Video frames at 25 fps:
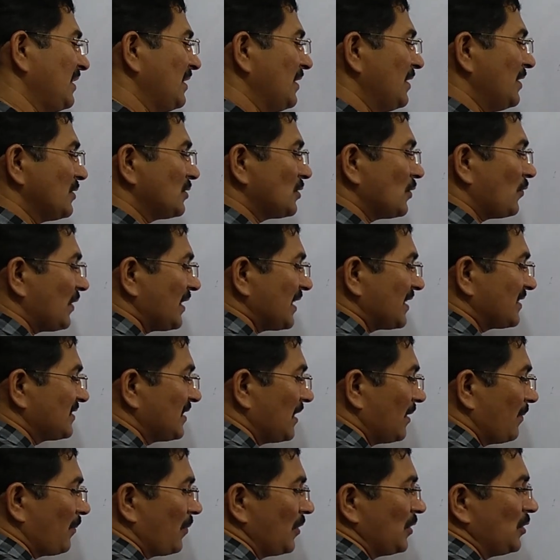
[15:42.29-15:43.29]
So for
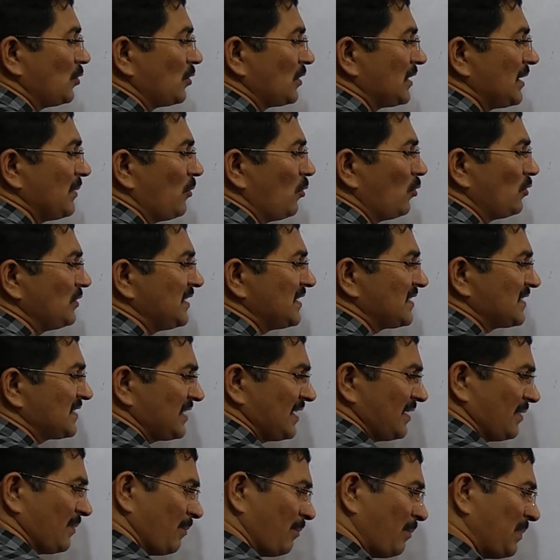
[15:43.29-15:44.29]
example, you remove this
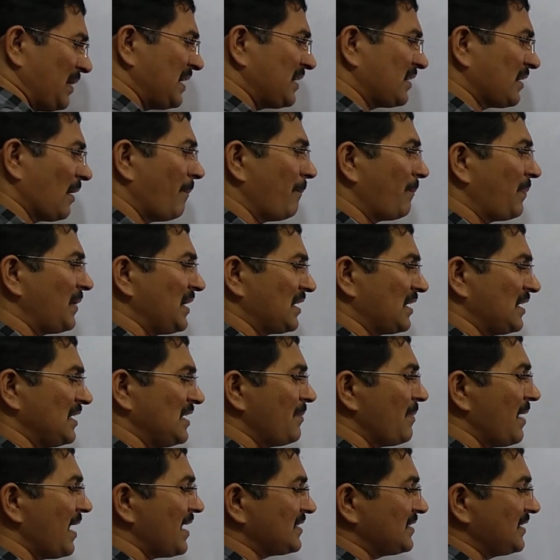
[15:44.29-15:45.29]
B completely.
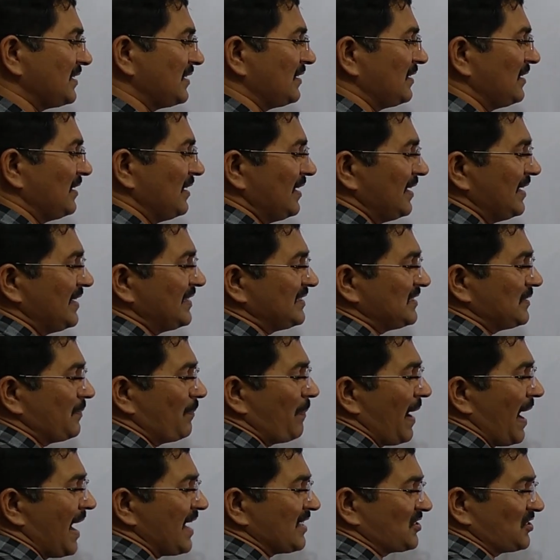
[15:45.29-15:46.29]
Imagine it is
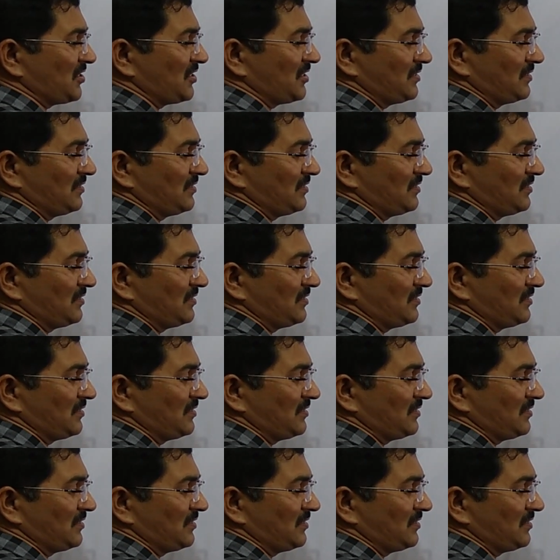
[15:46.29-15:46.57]
patched.